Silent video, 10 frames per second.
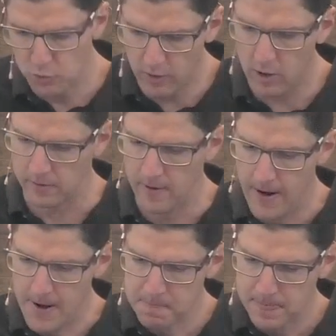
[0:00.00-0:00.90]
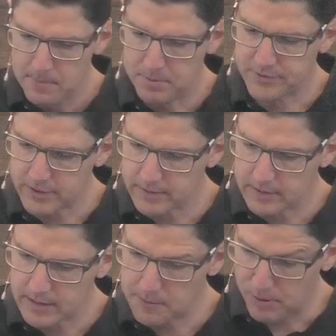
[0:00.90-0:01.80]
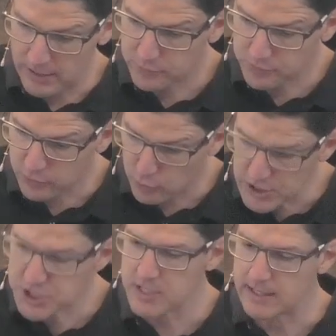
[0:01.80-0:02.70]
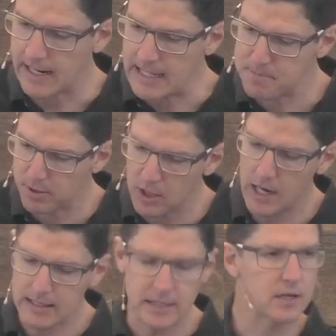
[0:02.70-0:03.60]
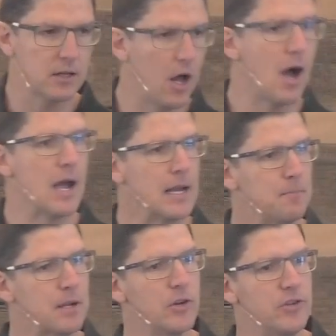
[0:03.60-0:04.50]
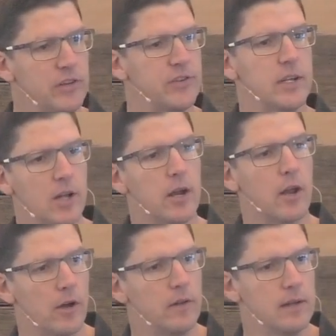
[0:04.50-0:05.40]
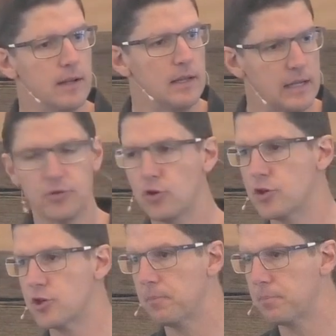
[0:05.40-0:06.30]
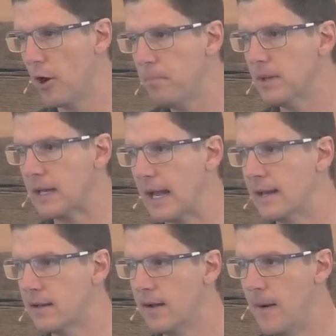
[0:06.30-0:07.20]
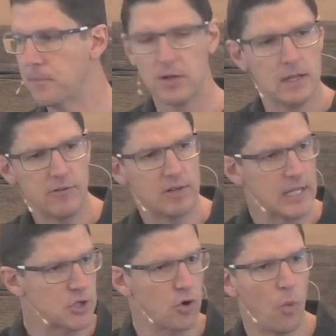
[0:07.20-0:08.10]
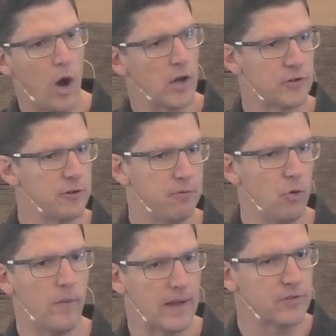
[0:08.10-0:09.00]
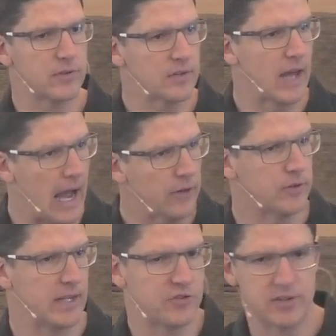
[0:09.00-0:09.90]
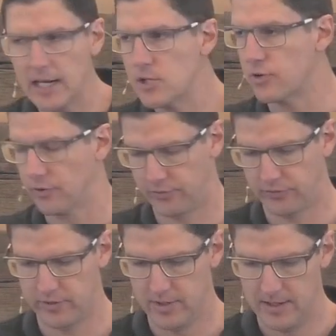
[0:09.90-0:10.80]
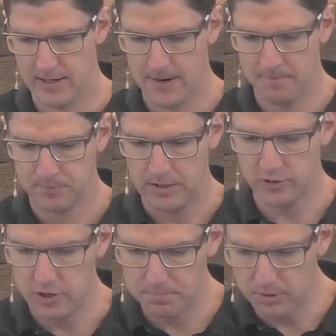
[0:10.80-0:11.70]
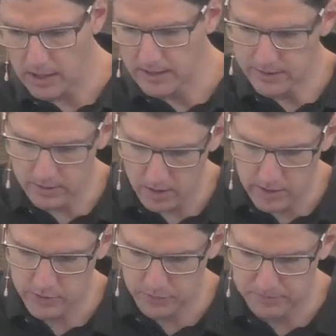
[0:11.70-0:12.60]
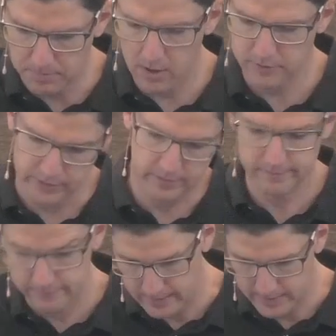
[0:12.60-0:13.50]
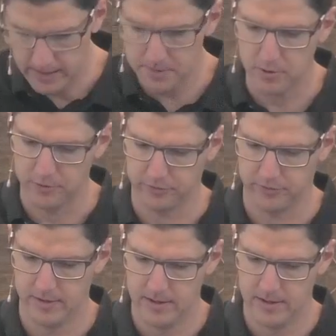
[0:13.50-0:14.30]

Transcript: move on. But the, the, the, apprentice was a Christian and he politely declined because he said, No, no, no, you need to do the job properly. And to leave the electrical wires on the floor, that's, that's a hazard, that's dangerous. And so he politely declined to his boss and found another boss.